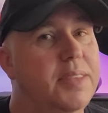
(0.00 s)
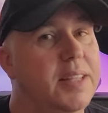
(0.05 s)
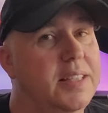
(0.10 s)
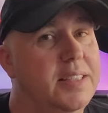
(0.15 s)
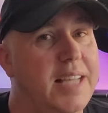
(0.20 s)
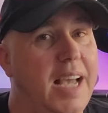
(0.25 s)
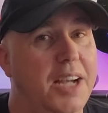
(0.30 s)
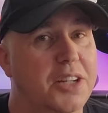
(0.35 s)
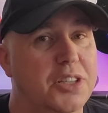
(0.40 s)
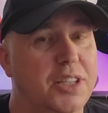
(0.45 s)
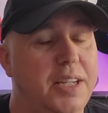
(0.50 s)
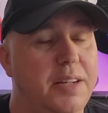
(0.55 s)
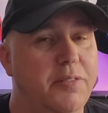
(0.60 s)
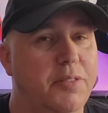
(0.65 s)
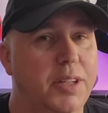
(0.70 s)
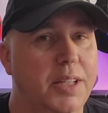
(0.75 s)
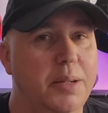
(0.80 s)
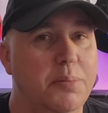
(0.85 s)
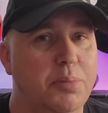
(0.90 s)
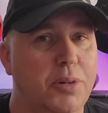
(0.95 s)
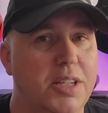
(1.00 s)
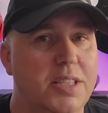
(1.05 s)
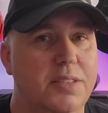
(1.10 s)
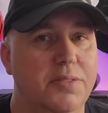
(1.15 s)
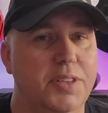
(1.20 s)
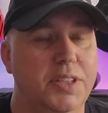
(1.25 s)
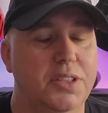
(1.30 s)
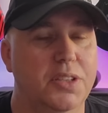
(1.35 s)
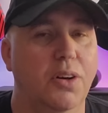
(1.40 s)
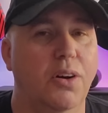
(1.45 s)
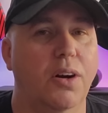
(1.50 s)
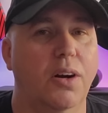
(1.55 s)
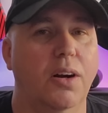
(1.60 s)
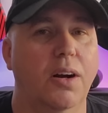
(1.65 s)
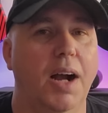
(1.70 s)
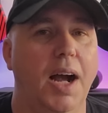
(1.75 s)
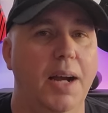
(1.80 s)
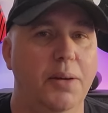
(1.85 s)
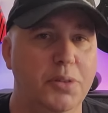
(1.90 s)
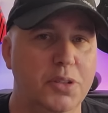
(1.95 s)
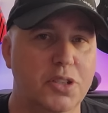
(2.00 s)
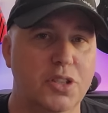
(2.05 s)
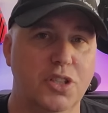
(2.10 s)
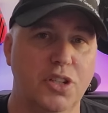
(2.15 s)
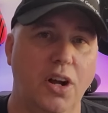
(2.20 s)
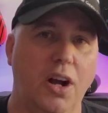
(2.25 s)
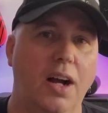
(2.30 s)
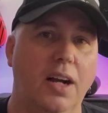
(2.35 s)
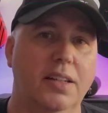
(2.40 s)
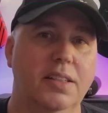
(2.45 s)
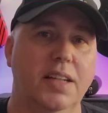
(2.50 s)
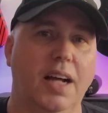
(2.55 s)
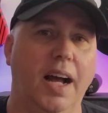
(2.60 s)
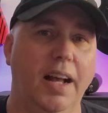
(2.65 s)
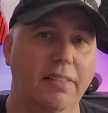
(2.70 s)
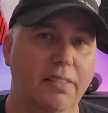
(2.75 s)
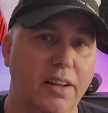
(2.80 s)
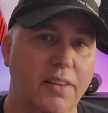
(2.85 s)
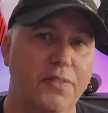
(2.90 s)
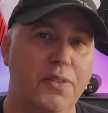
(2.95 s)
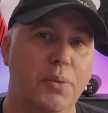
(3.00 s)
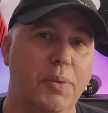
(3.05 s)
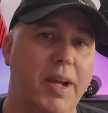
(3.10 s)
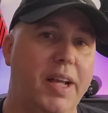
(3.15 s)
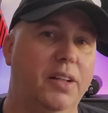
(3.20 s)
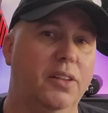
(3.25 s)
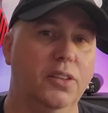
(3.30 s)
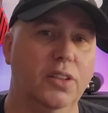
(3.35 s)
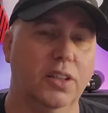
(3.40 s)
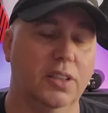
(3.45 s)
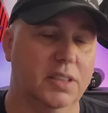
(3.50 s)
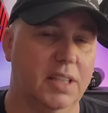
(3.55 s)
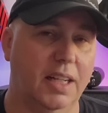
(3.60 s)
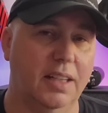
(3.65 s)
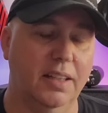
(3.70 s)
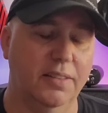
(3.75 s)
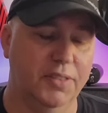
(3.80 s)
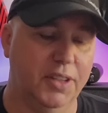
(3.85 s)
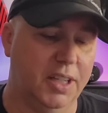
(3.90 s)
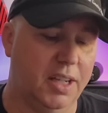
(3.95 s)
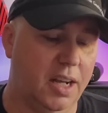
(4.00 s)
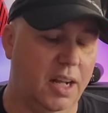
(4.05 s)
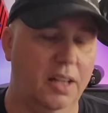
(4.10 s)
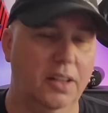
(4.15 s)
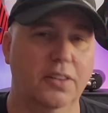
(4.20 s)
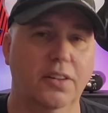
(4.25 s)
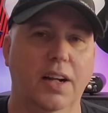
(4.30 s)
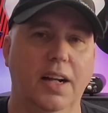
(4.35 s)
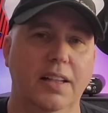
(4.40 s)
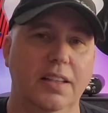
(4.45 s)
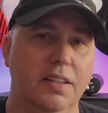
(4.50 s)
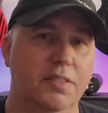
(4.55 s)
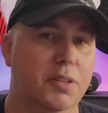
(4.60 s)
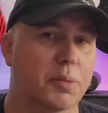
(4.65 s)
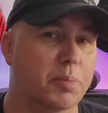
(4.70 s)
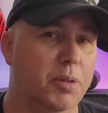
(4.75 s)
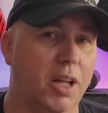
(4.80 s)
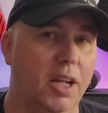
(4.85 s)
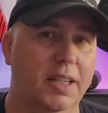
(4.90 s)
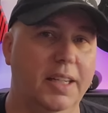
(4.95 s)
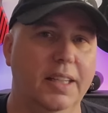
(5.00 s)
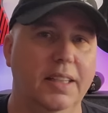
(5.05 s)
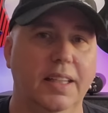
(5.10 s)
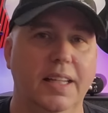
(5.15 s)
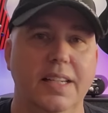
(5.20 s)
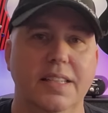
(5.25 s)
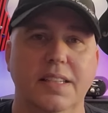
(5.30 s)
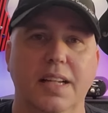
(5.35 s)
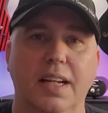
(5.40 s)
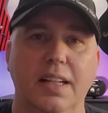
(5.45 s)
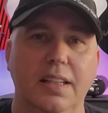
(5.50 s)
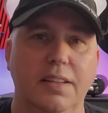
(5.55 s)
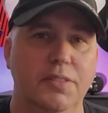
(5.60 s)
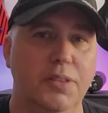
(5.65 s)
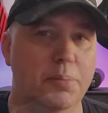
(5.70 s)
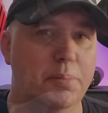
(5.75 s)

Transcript: it's actually a really impressive guitar. I was shocked. I love the way it looked. I love the color. I love the block inlays. I love the